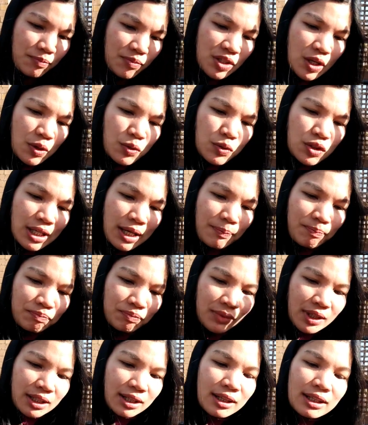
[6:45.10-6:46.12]
so
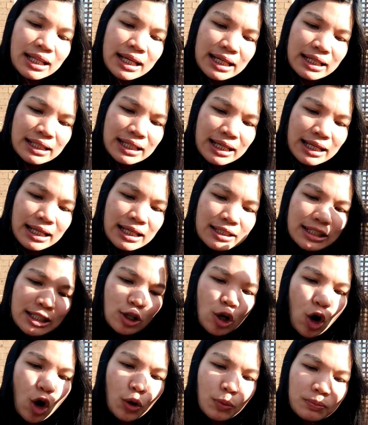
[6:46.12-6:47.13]
a lady, she
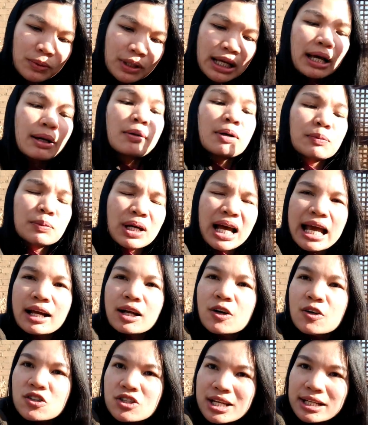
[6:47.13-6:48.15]
called me, I
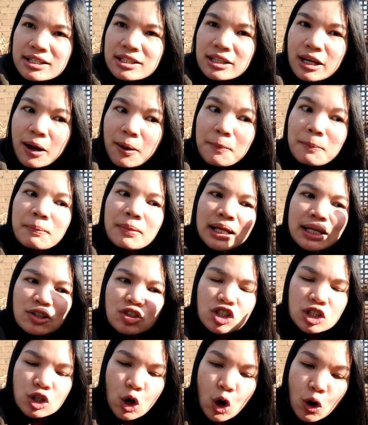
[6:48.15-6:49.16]
contact them, and
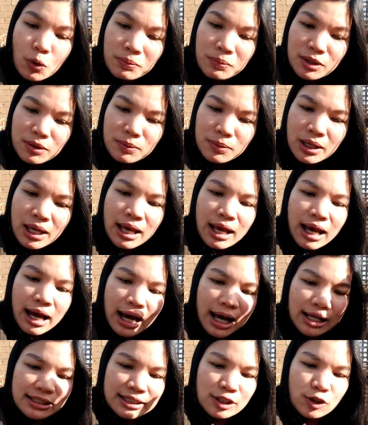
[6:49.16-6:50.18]
she called me,
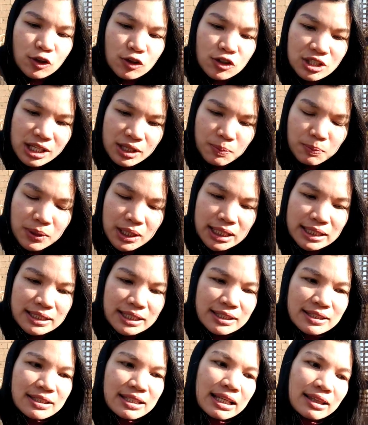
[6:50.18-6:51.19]

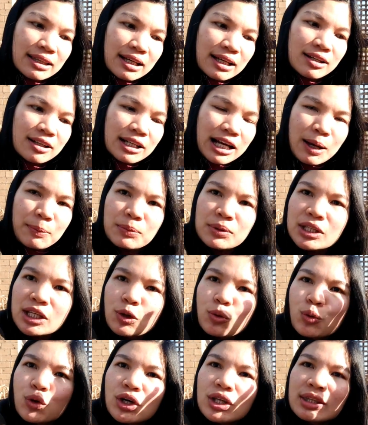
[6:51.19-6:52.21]
she said that her
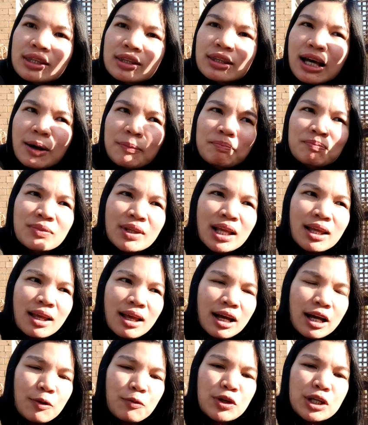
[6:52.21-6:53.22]
company will
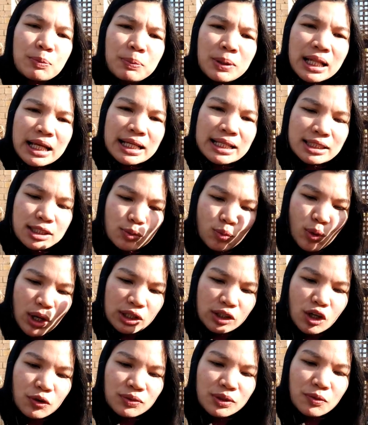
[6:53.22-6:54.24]
replace
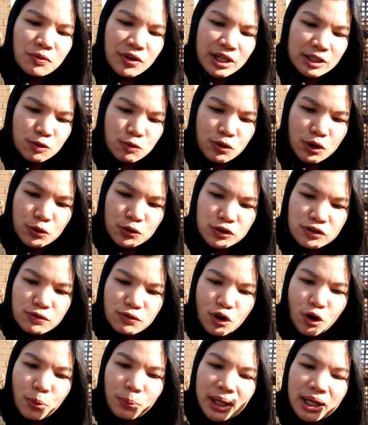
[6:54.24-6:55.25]
one of the red rose
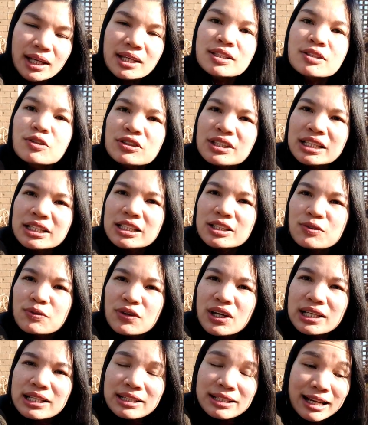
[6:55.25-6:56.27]
for me. So that is
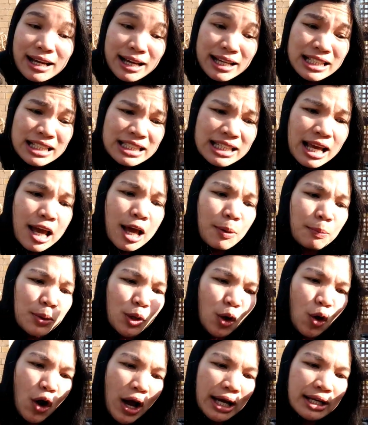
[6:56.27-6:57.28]
really nice,
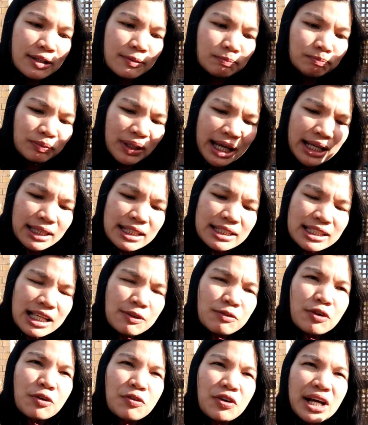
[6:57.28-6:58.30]
because I think
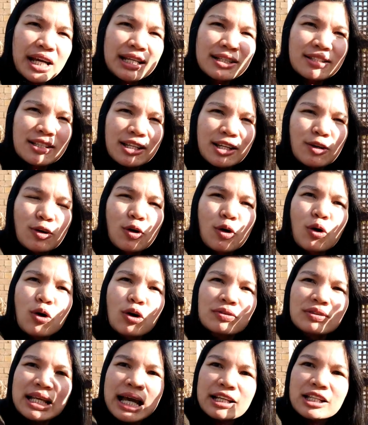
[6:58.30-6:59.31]
that variety is
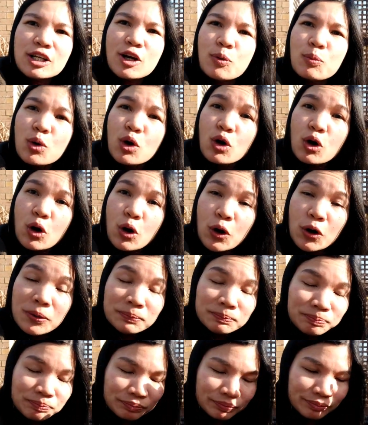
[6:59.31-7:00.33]
called Daniel Moko.